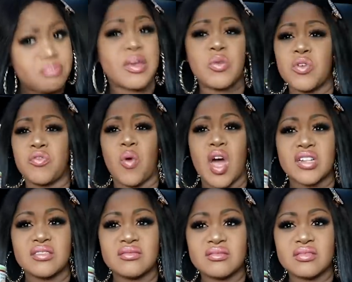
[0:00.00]
been with
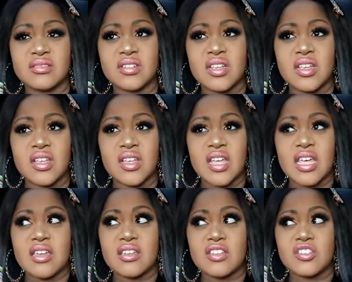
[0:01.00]
one.
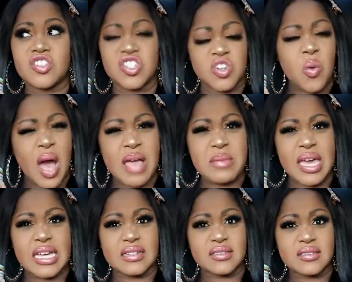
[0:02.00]
Do you know what I
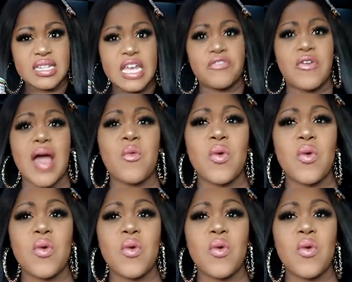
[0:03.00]
mean? If I